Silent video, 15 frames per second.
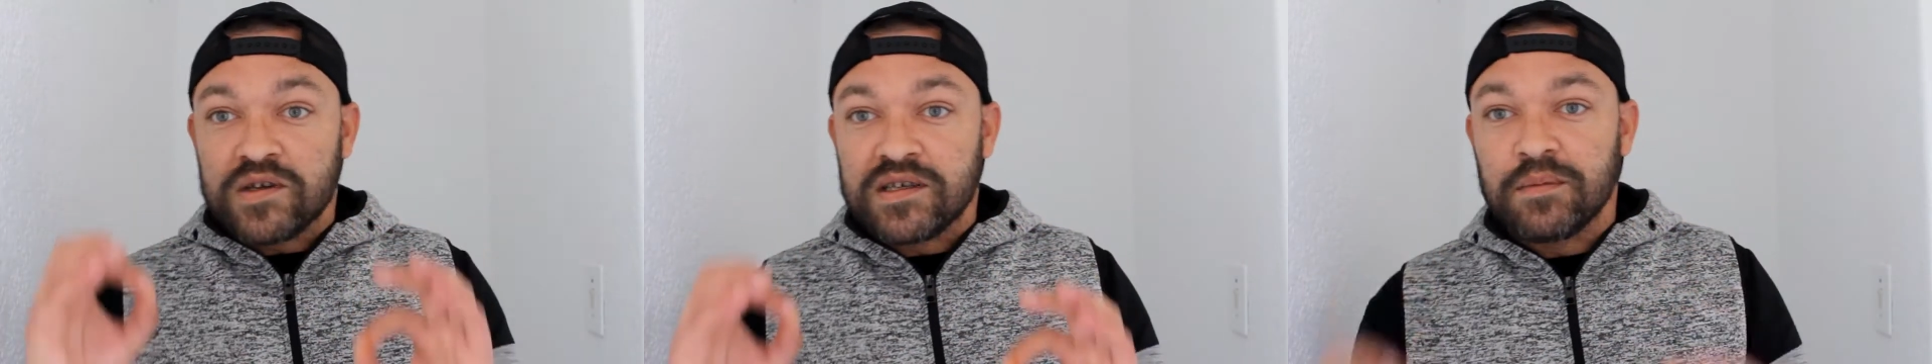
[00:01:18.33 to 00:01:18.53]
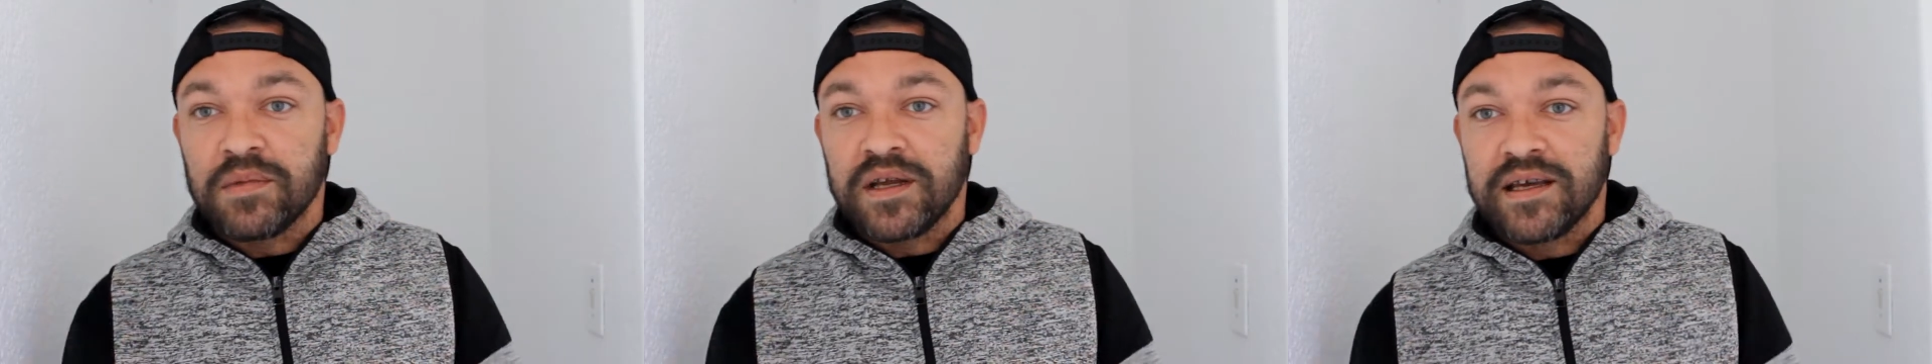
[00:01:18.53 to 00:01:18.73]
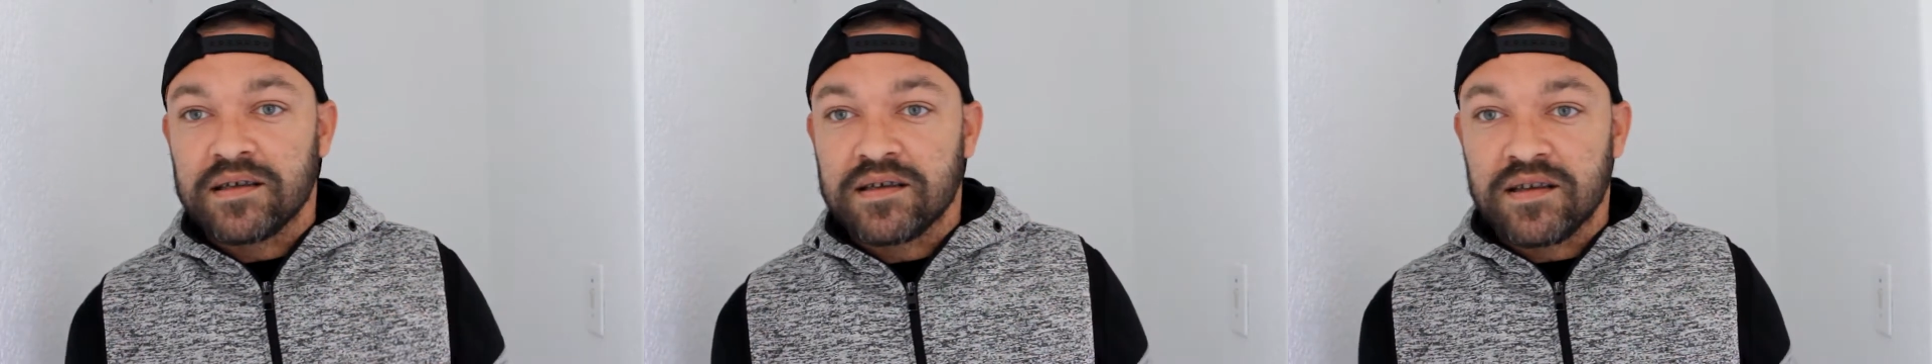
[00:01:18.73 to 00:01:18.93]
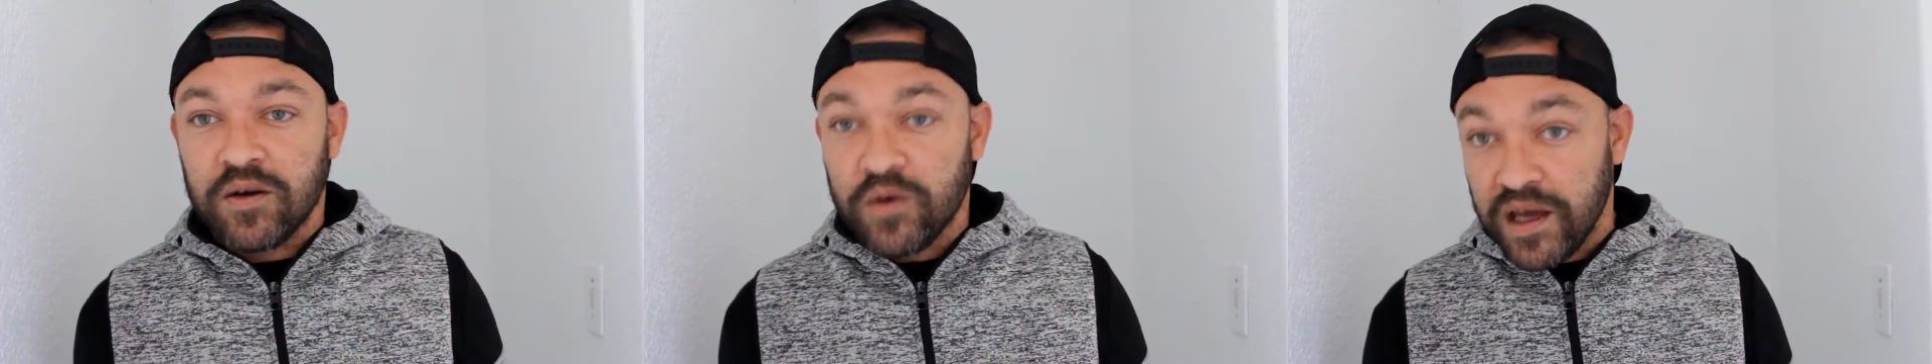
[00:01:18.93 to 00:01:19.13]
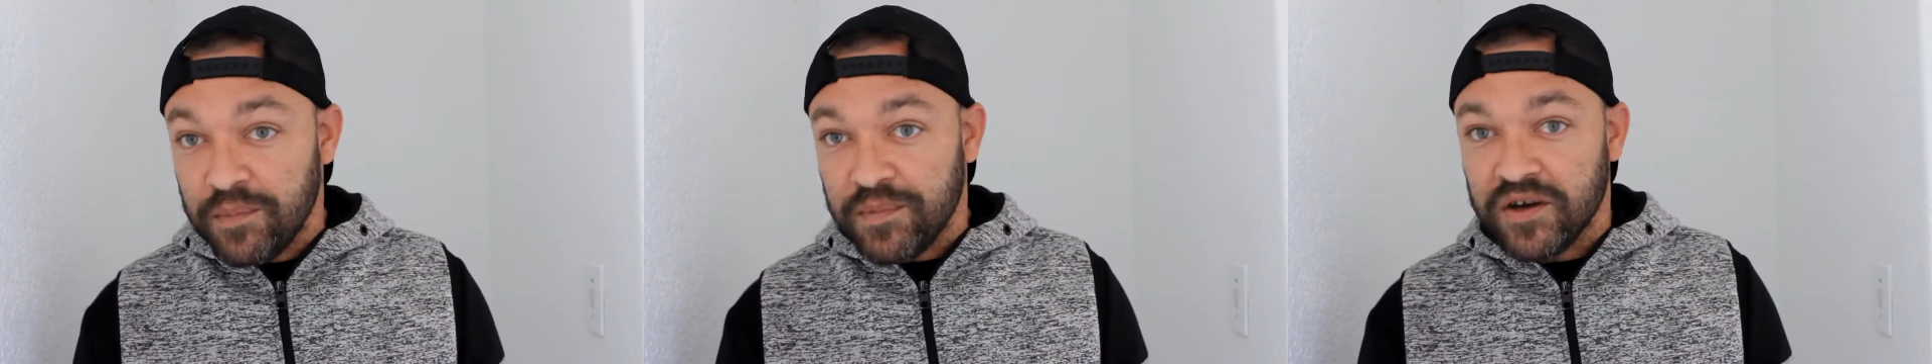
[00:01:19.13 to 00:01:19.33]
awesome lens,
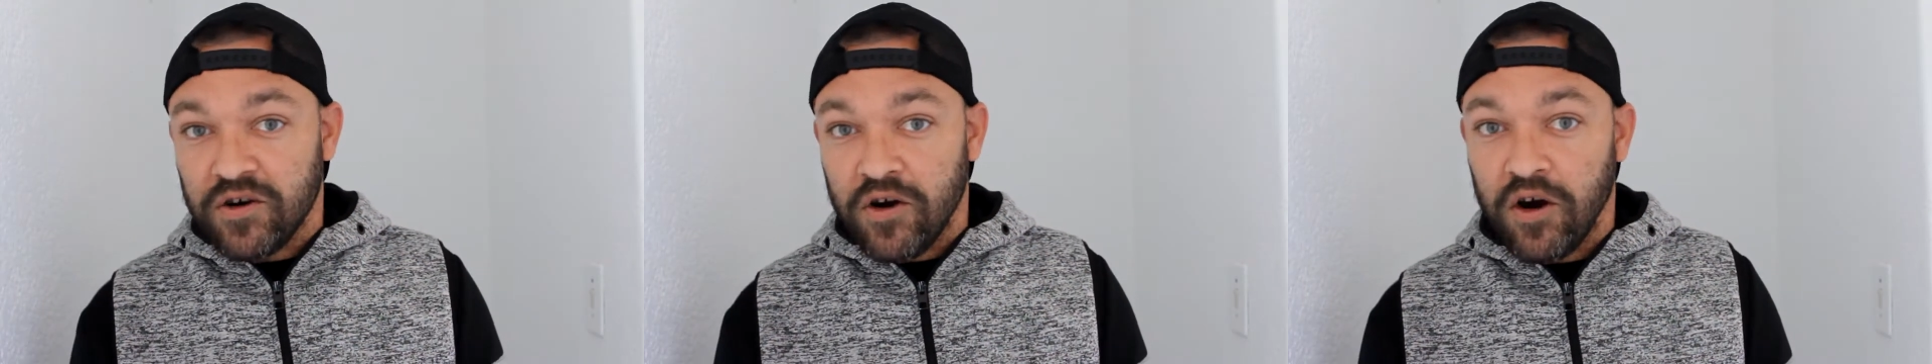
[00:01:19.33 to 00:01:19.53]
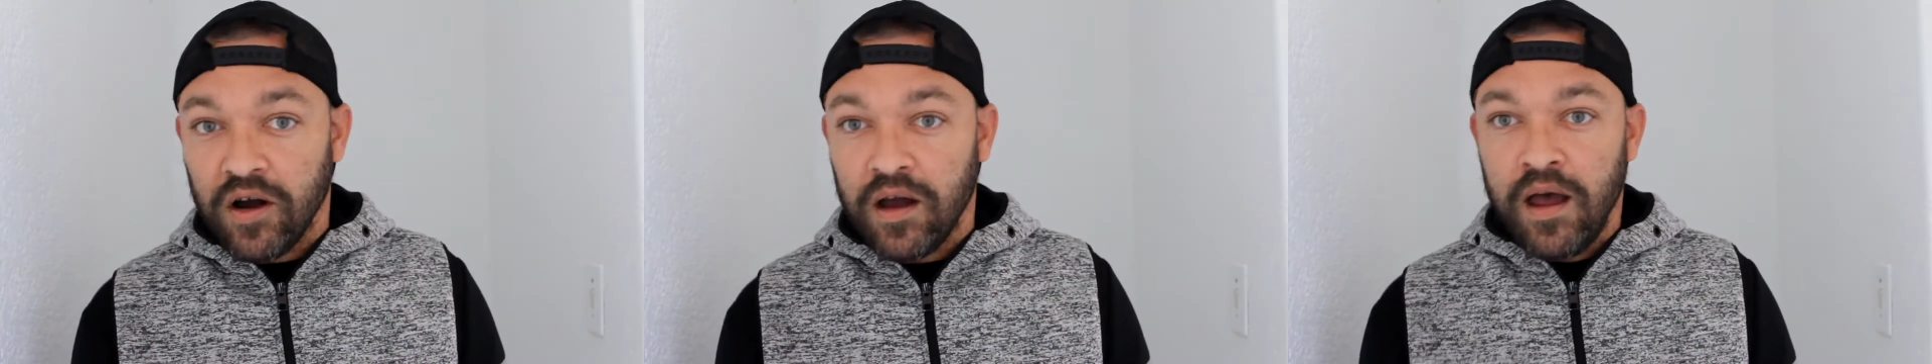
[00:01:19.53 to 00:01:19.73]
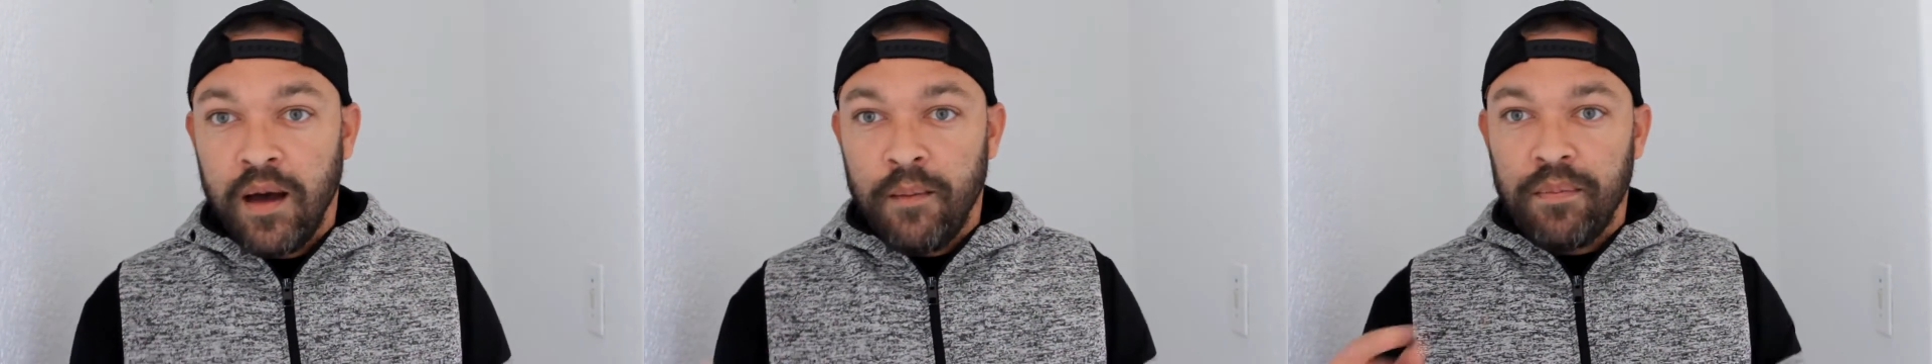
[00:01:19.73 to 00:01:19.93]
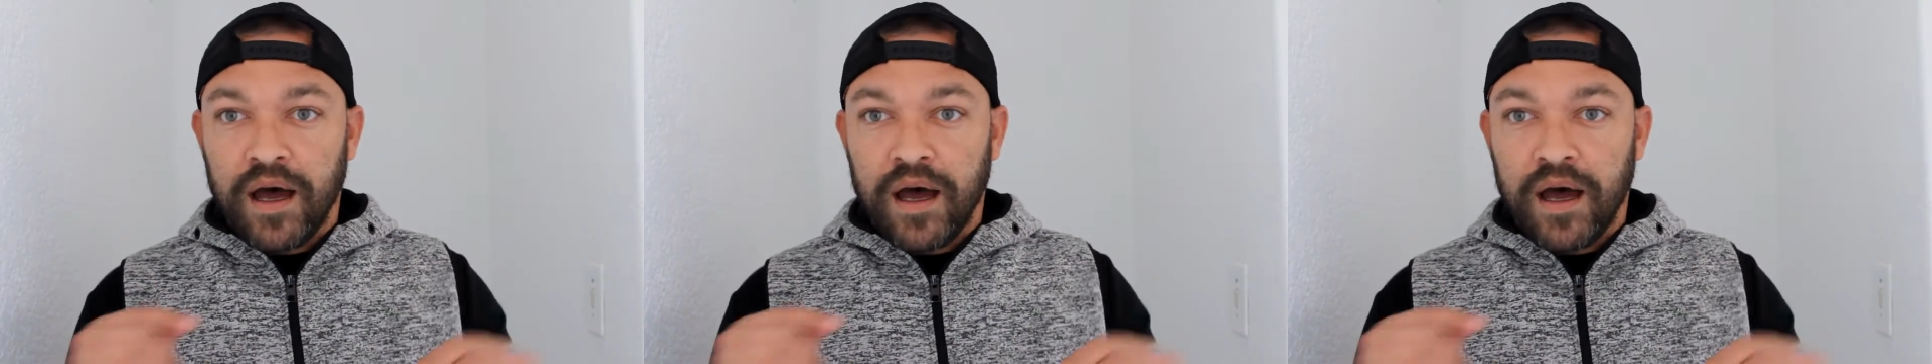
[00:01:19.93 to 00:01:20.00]
don't get me wrong,